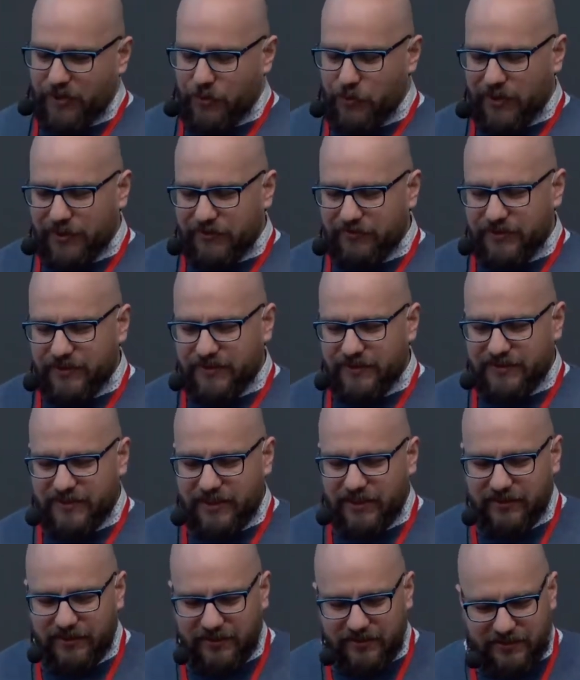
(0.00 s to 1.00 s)
One of the
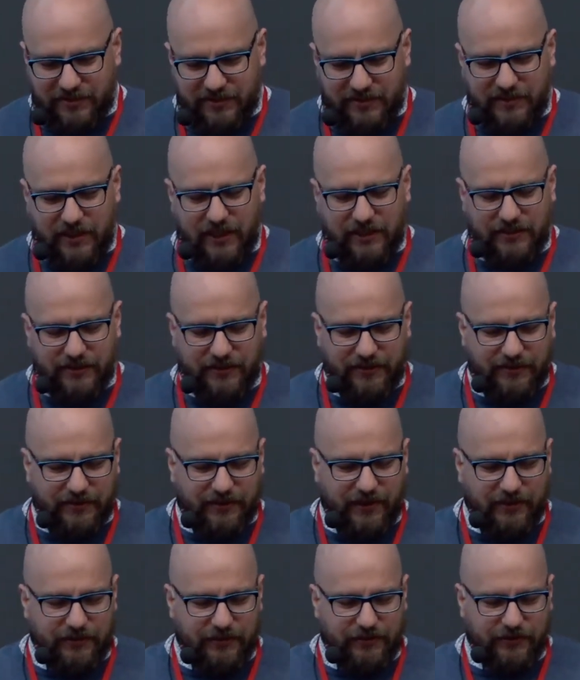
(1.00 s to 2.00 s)
sentences that
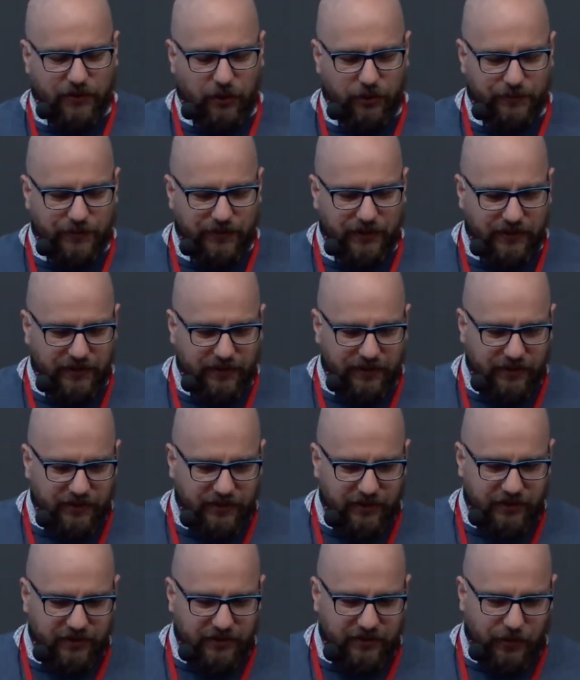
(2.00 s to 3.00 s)
caught me
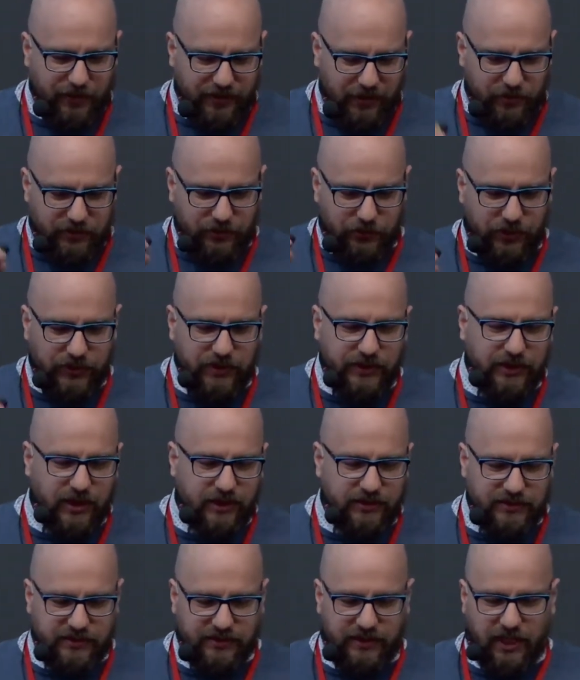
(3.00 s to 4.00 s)
when I was reading
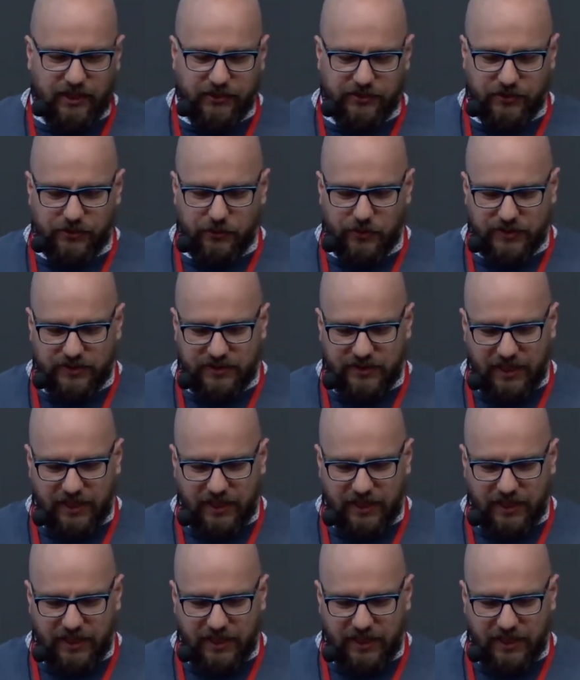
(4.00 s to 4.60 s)
that discussion was